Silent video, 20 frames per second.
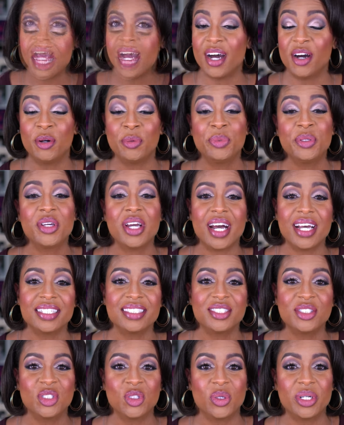I hope you
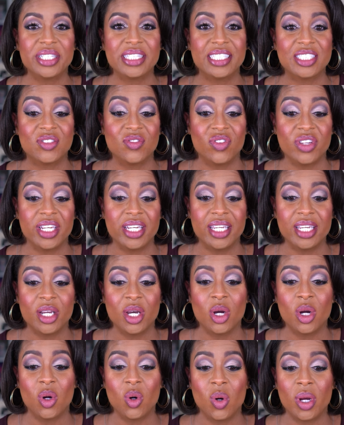guys enjoyed this
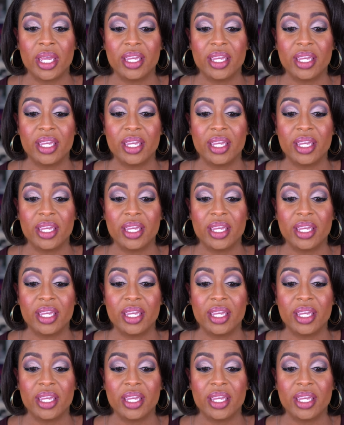video.